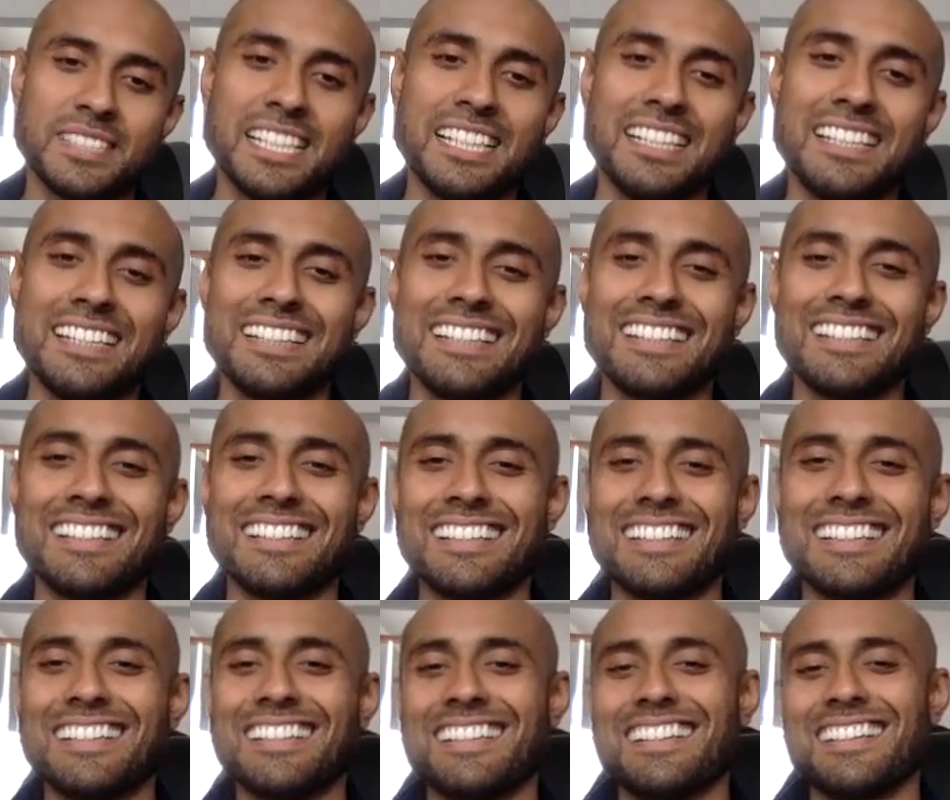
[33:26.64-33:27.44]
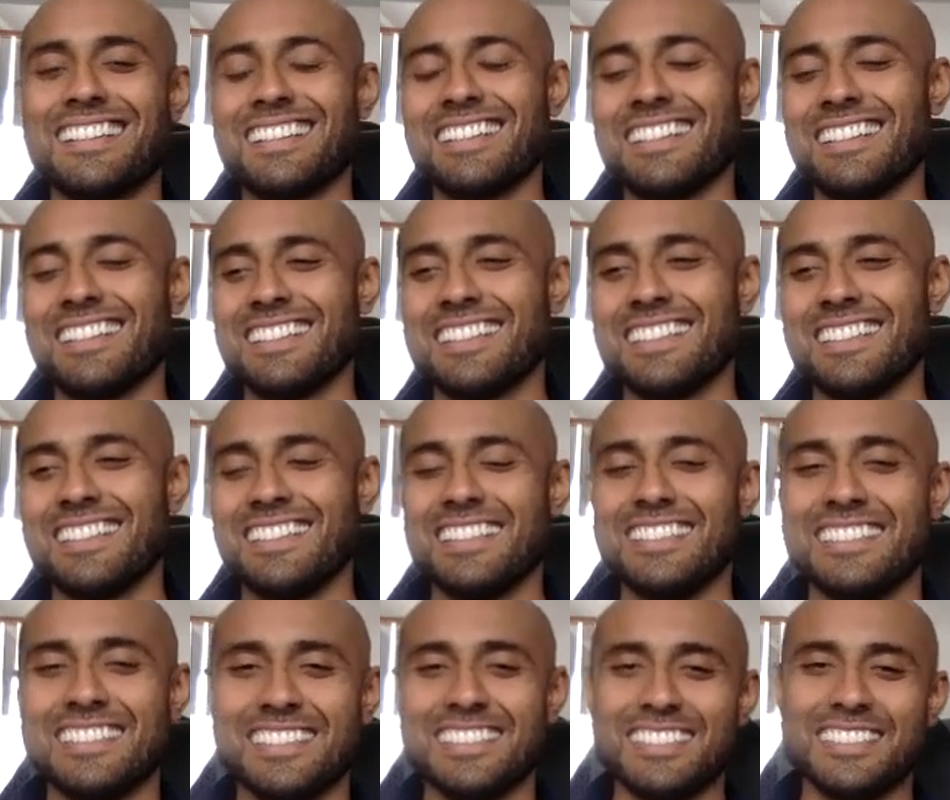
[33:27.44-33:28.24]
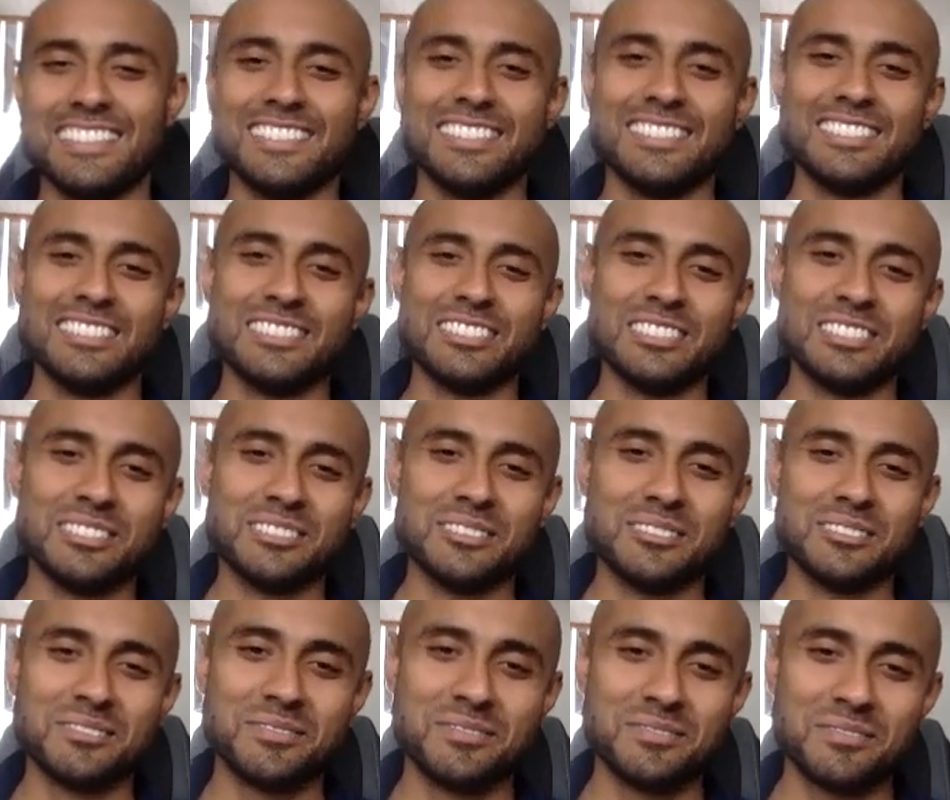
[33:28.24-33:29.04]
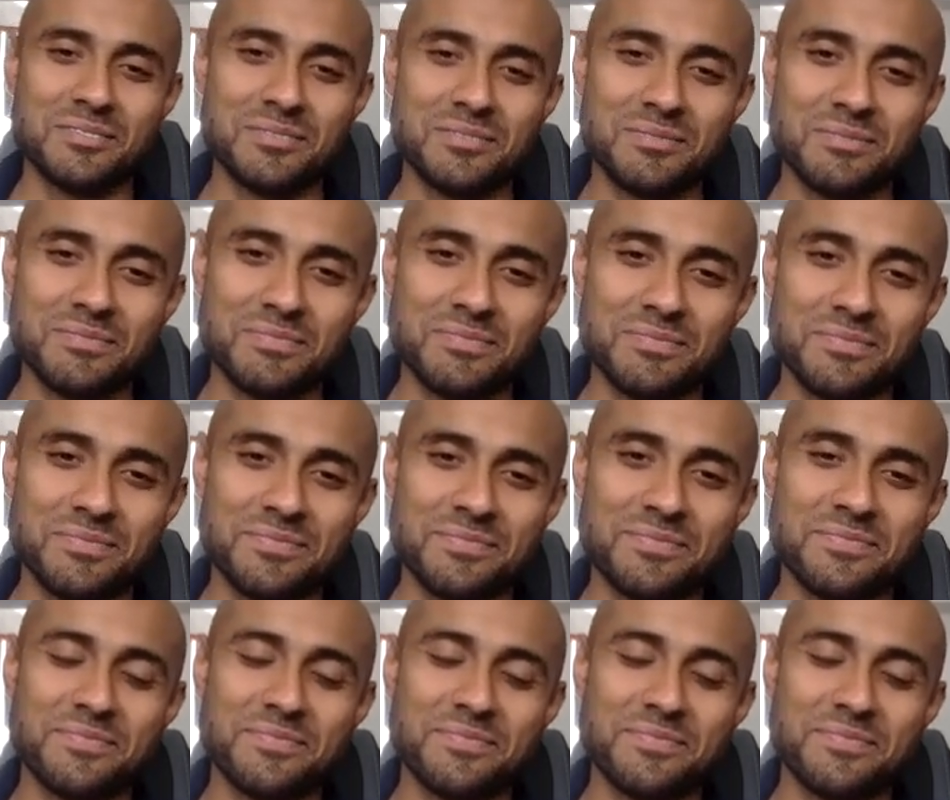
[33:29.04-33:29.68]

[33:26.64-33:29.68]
This person isn't speaking.